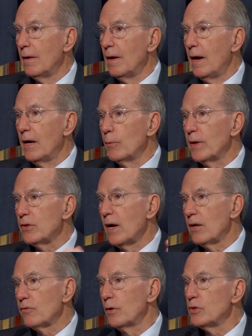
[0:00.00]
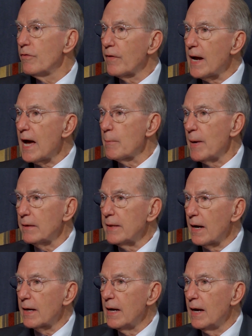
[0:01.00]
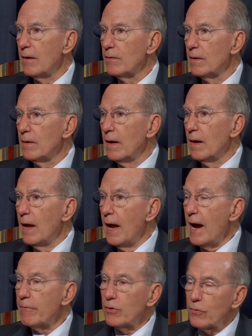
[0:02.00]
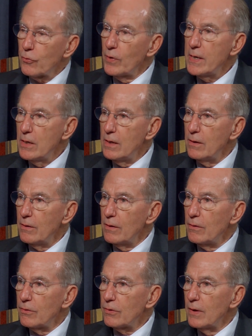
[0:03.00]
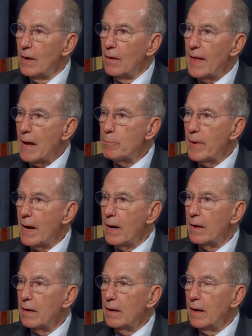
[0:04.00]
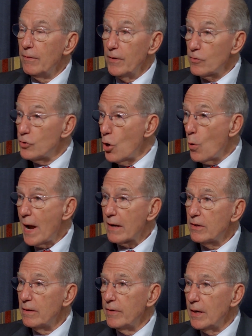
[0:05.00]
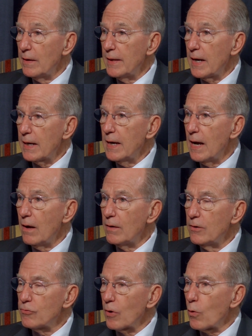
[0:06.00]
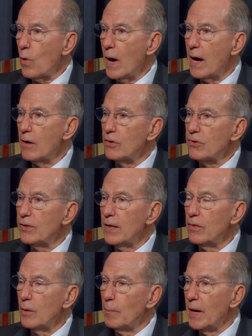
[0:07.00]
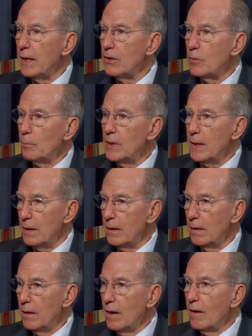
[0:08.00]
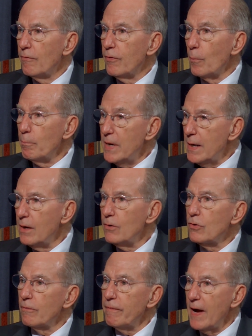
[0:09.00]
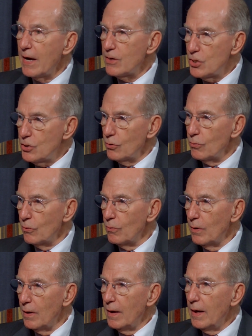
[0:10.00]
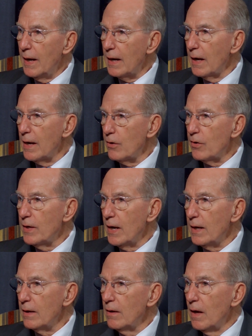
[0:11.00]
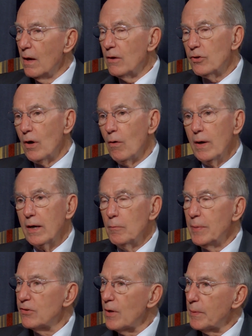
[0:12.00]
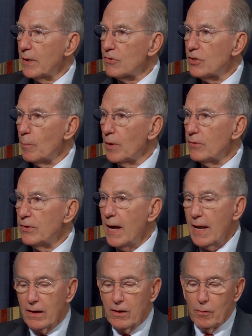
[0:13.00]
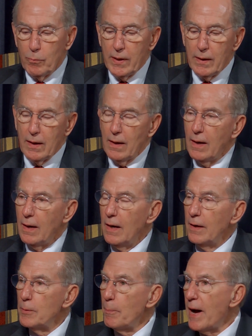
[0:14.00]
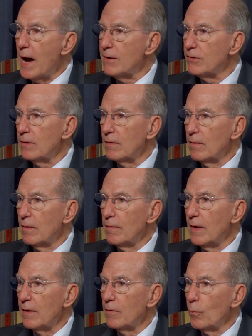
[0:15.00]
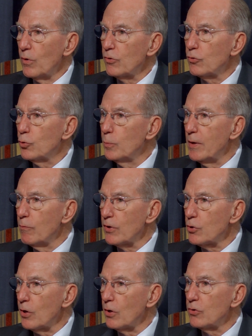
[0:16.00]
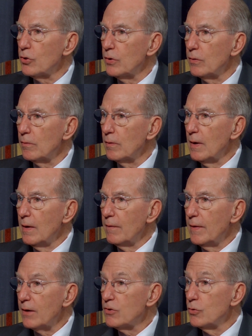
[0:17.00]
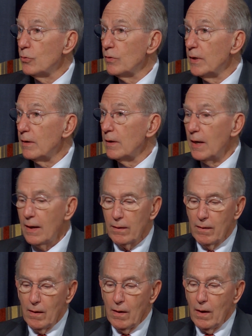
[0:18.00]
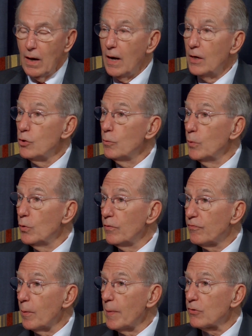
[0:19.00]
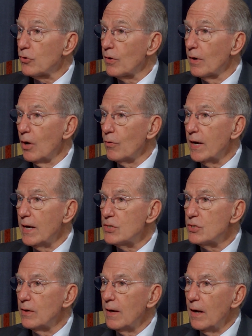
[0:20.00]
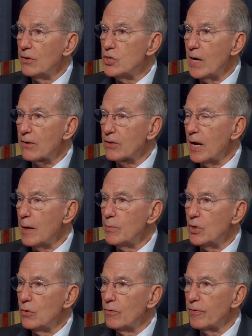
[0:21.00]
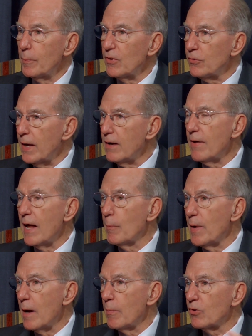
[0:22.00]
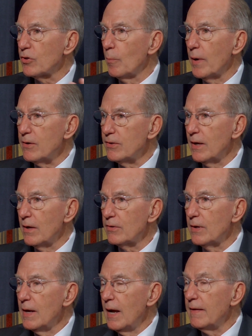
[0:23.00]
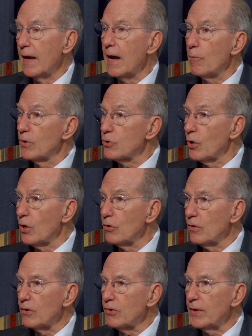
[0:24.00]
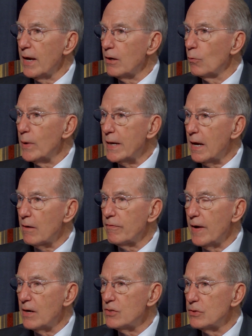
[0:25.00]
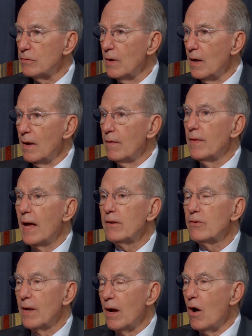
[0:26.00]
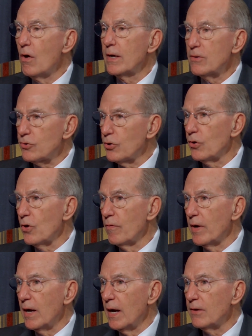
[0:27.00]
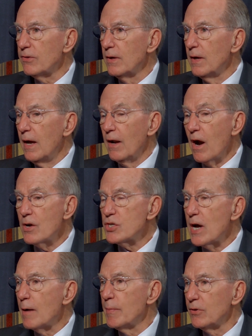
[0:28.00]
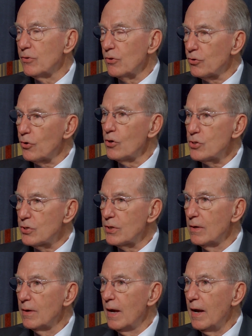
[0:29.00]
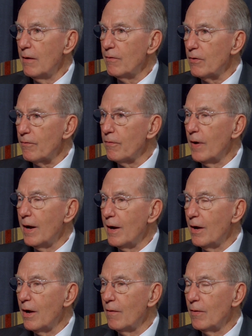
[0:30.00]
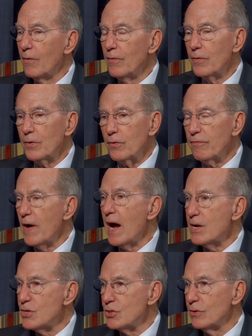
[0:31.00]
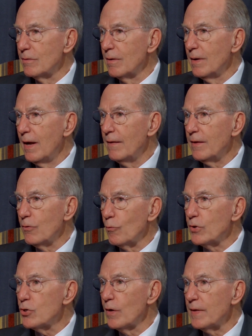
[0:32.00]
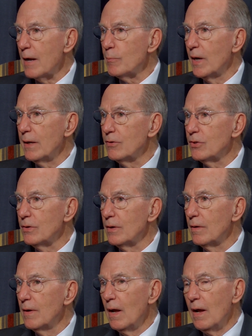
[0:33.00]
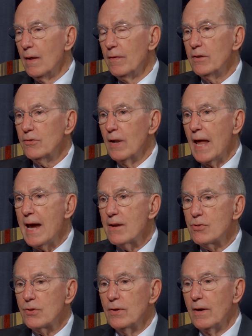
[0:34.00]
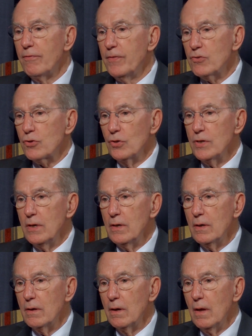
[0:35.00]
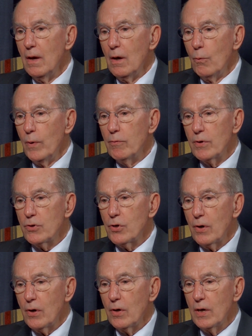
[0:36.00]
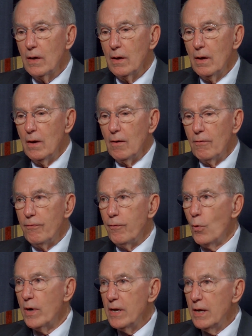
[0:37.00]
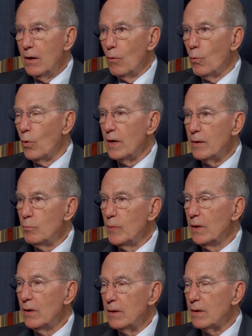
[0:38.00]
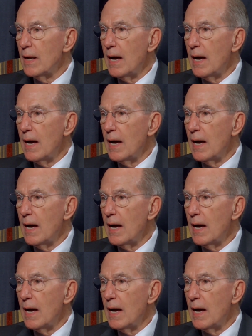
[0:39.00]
And you went to Huntsville, you forgot about that account. After 3 years, that bank, if there's no activity on that account, is required to send the money to me for me to find you at a later date. So it can be something as simple as that. It can be a deposit that was to be returned to you that you didn't get. You moved from a certain location and checks came to you from the state of Alabama or someplace else, and they got returned to the state and we can't find you. That all gets turned over to us, and our job is to search and to find you and then return that money to you. This last fiscal year, we returned $41 million